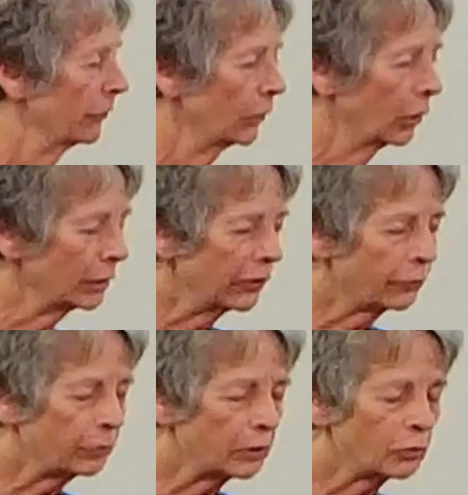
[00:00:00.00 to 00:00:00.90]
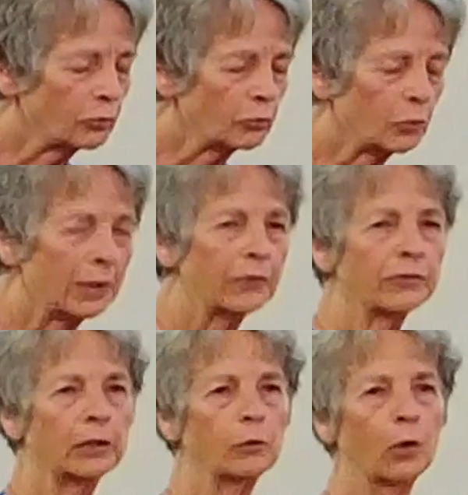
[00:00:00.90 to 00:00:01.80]
as the Holy Spirit drew us
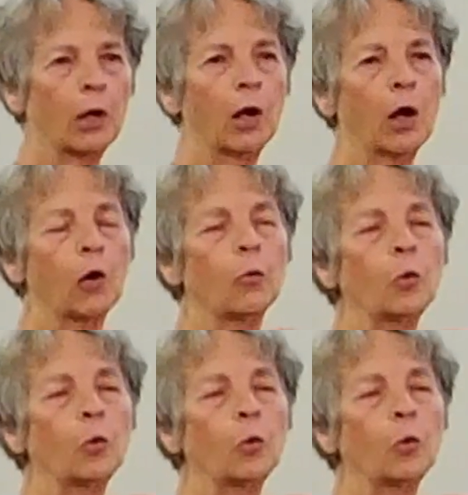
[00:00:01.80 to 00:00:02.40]
and